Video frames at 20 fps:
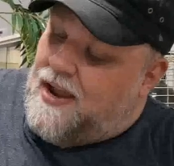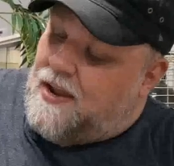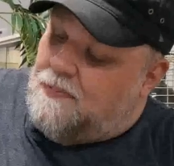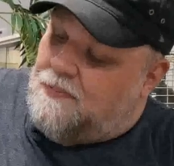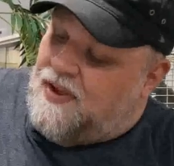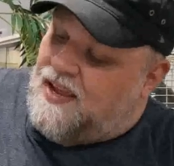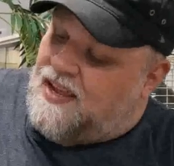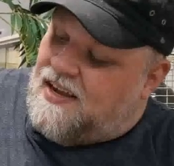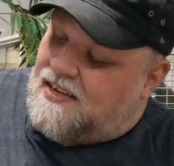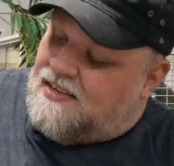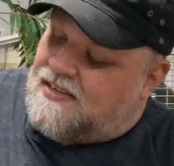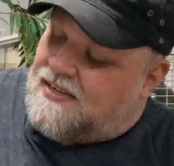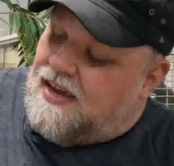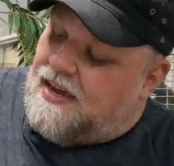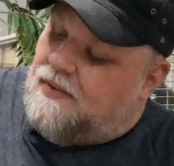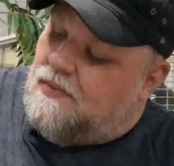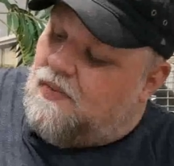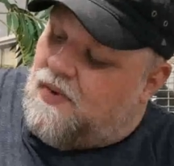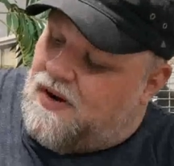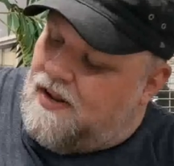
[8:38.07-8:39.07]
great,
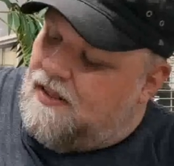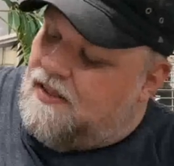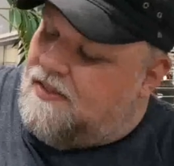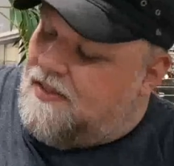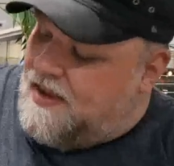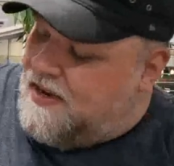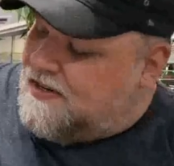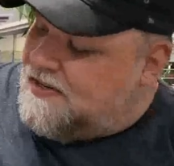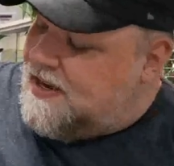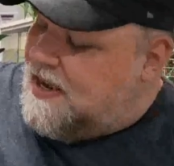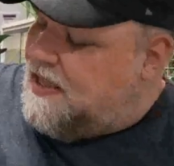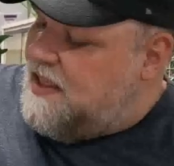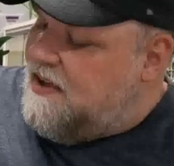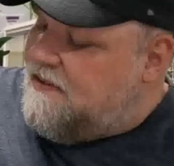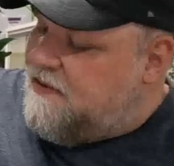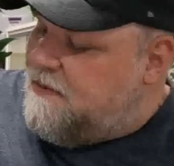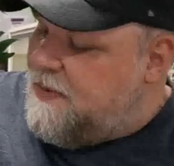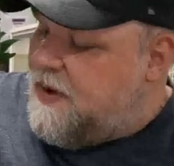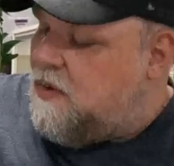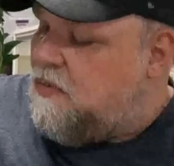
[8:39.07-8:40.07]
because one of the things I
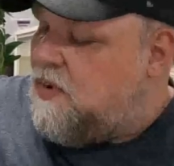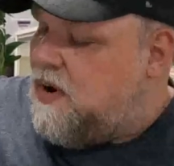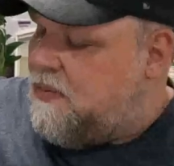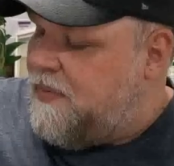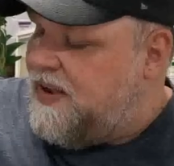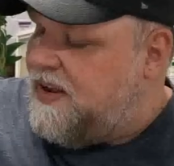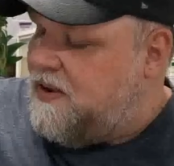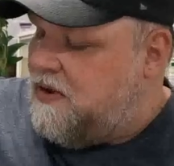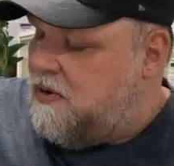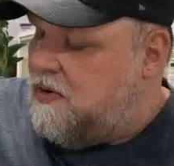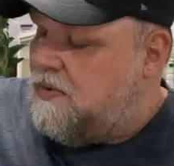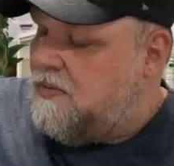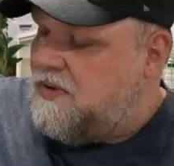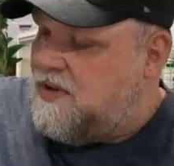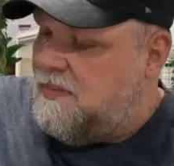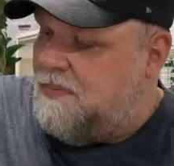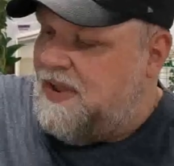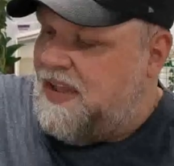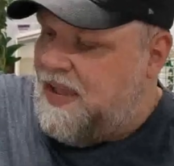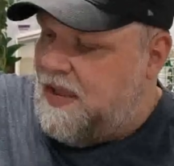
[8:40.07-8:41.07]
love about what we
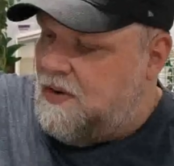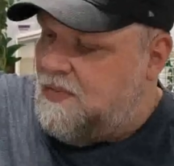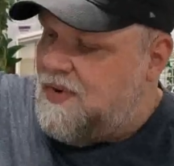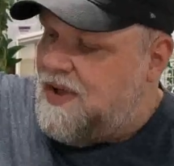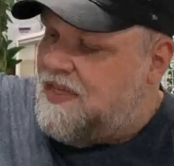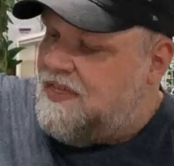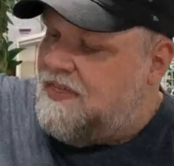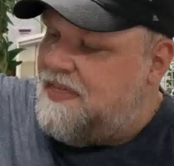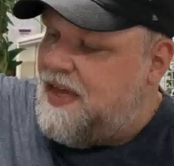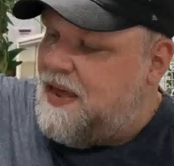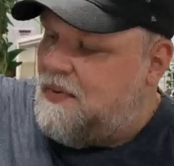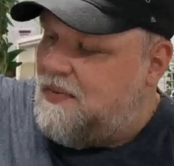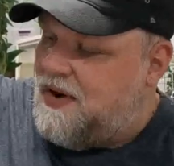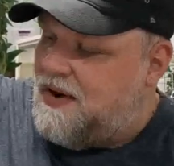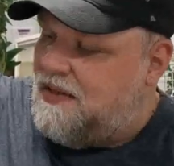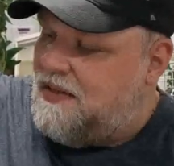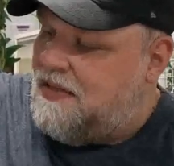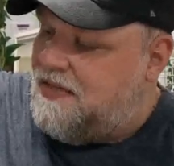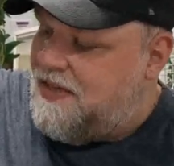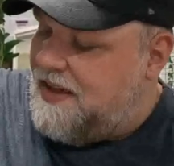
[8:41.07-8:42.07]
do to begin with,
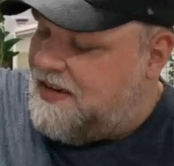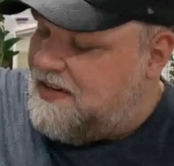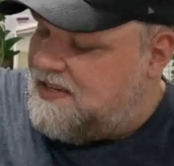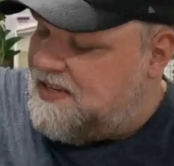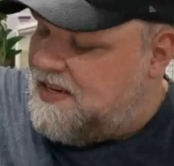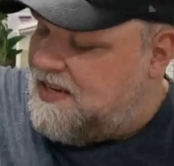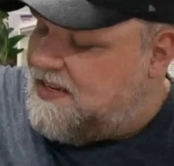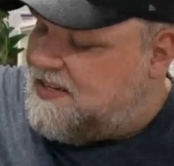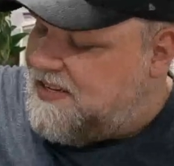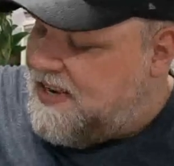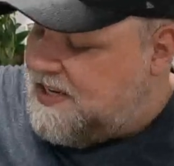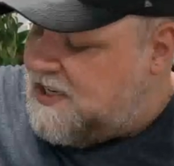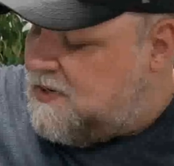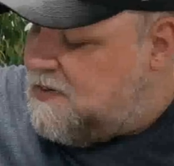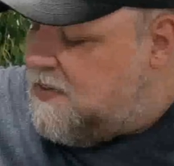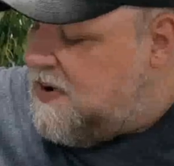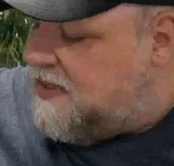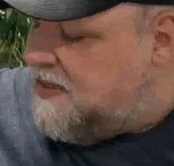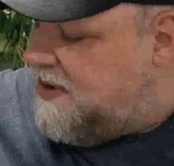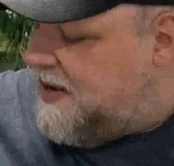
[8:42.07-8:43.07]
and one of the things that
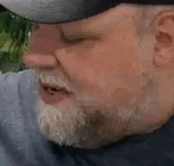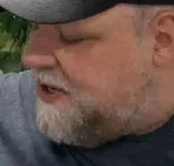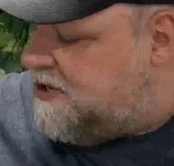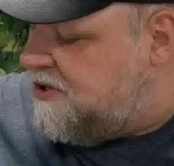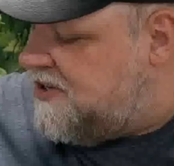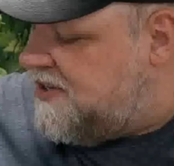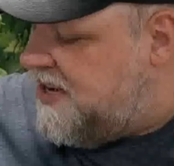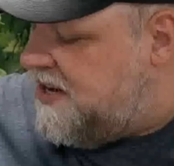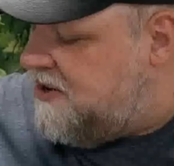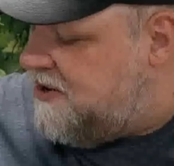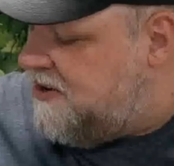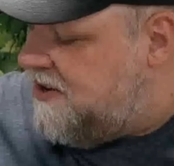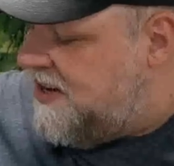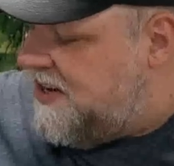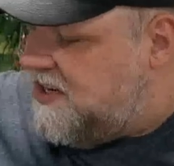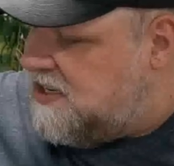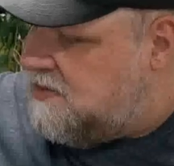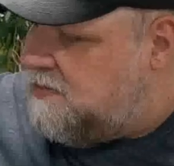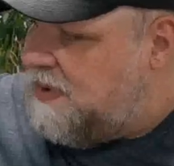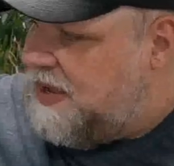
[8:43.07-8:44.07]
excites me about the Nature
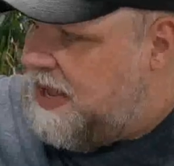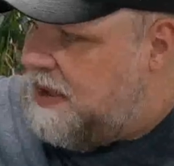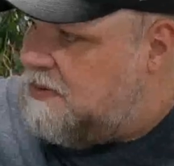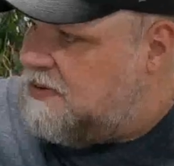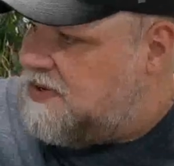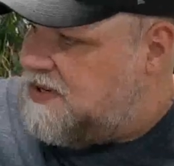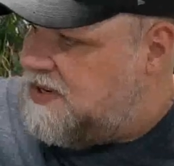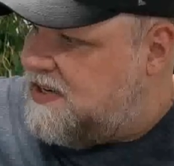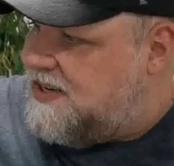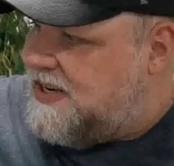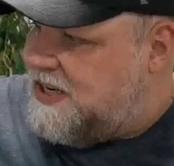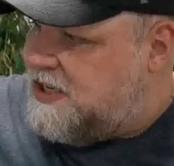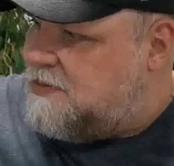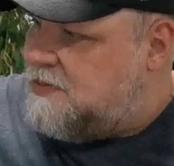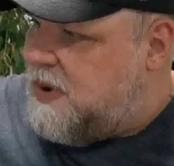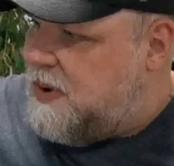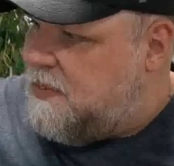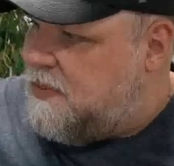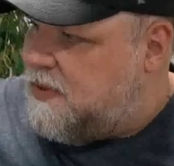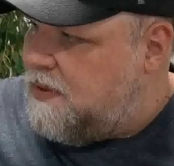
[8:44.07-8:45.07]
Center, is being able to
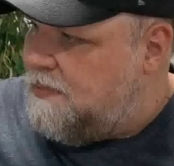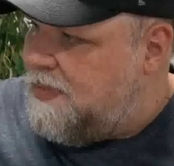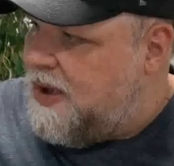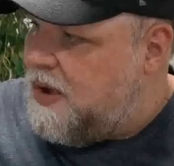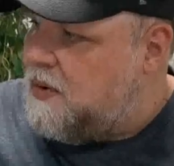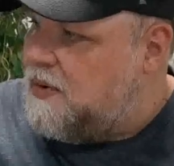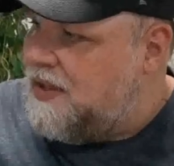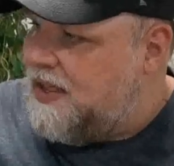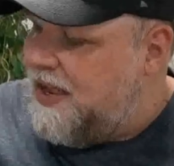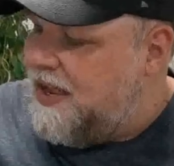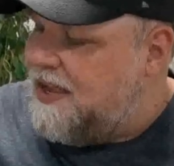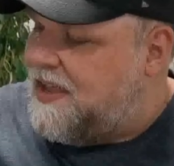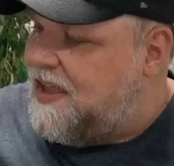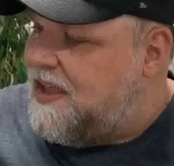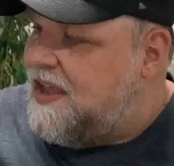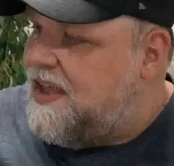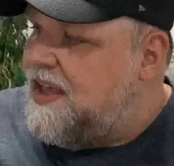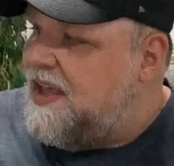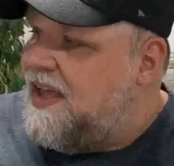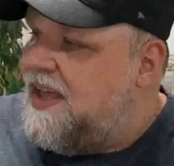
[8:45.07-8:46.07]
teach people about like
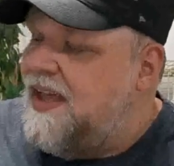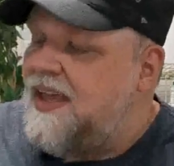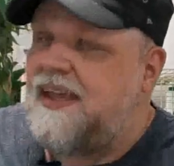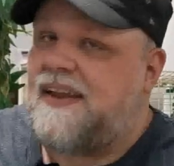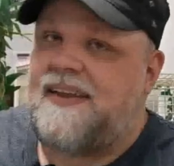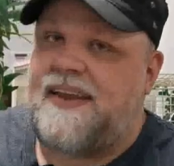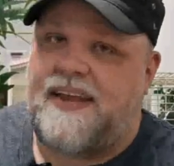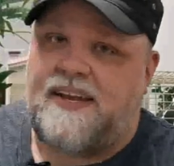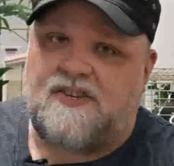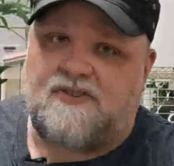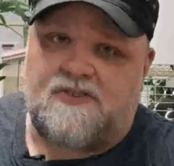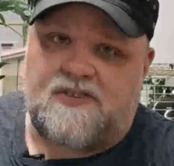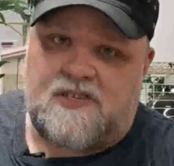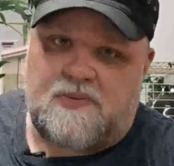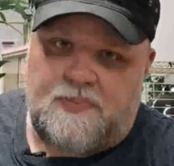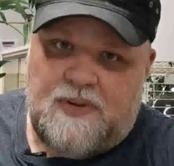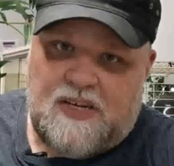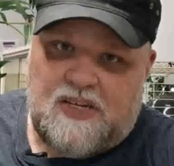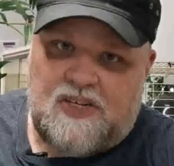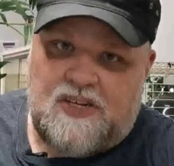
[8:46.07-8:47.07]

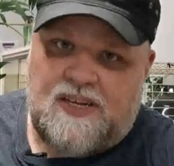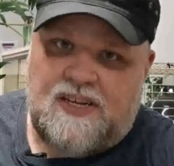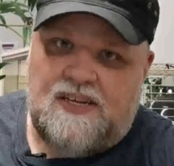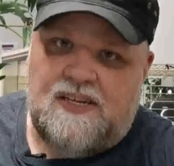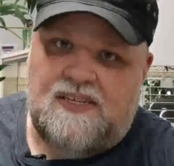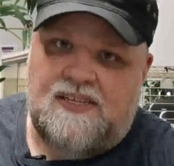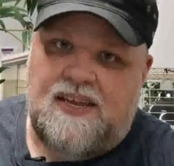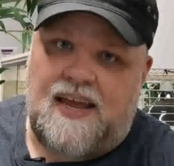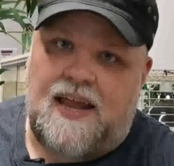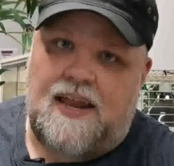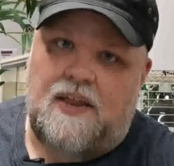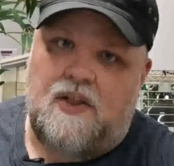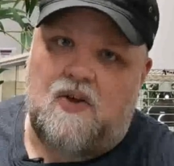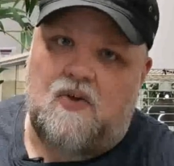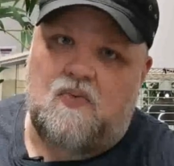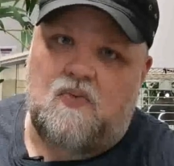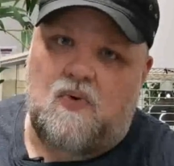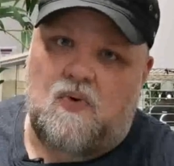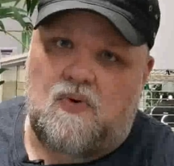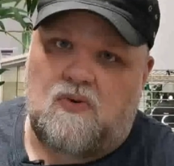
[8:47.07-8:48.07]
endangered species
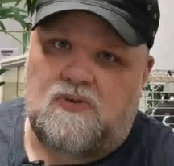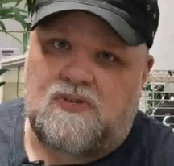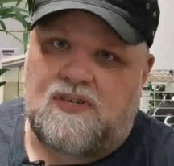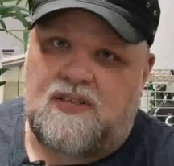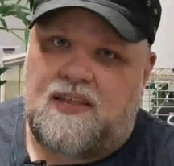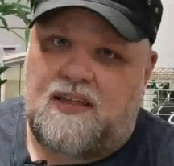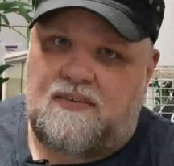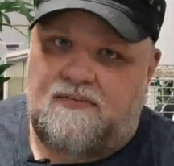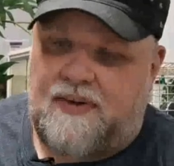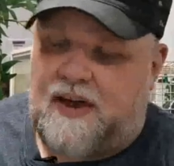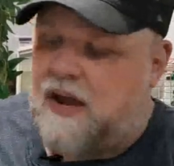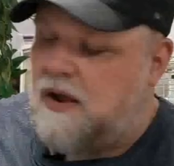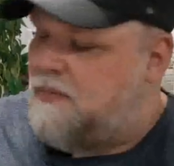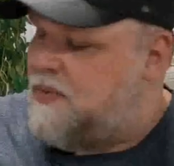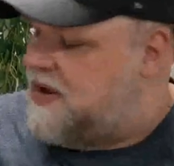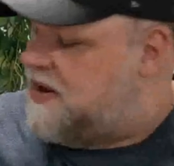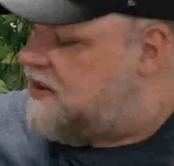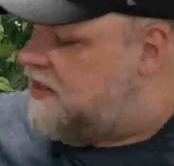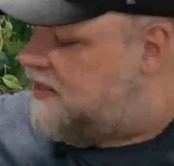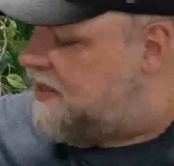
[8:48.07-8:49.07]
and their roles in the
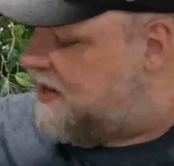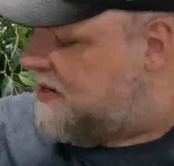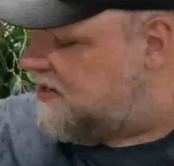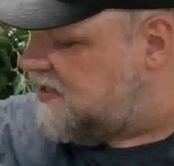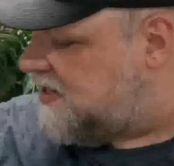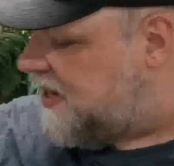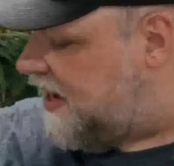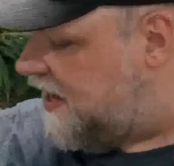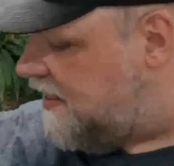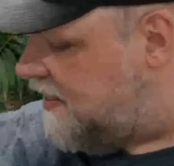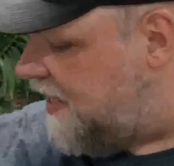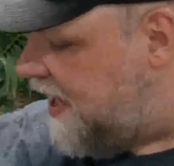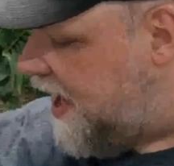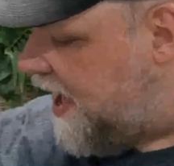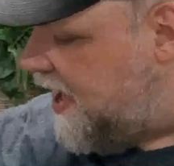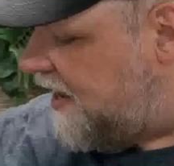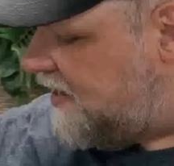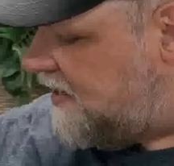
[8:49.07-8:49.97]
environment and things like